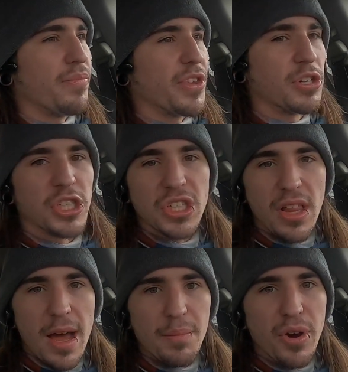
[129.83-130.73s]
They're just a
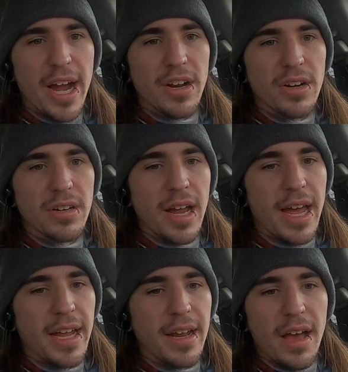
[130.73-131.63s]
lot brighter,
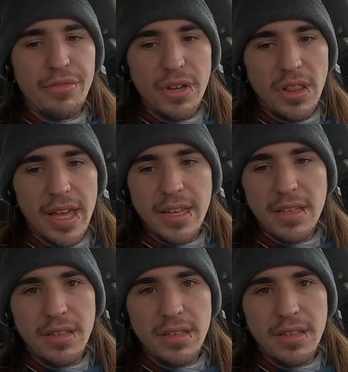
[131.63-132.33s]
and I feel like,